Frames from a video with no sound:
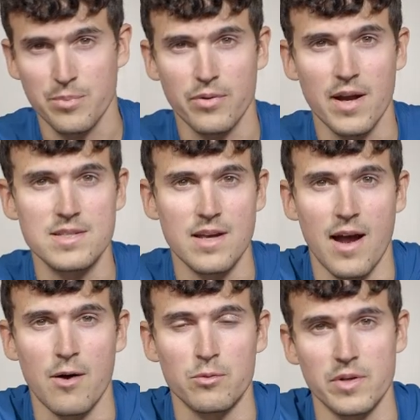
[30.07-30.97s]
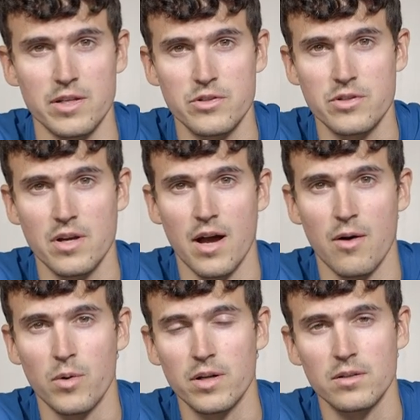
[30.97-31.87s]
the press outreach, uh,
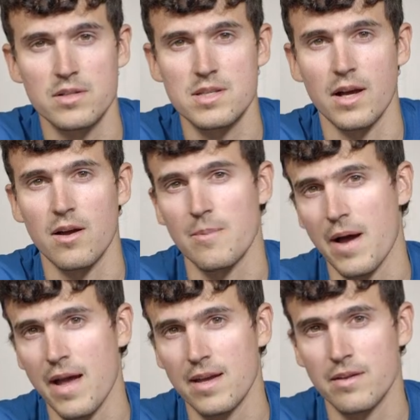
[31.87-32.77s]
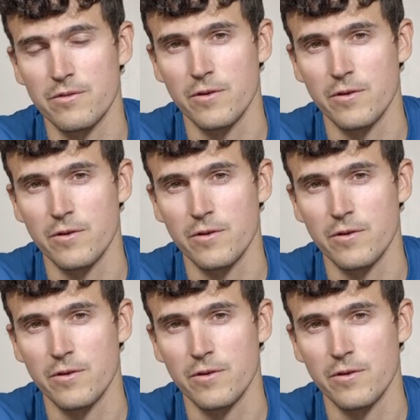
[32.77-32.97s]
what it looks like on my end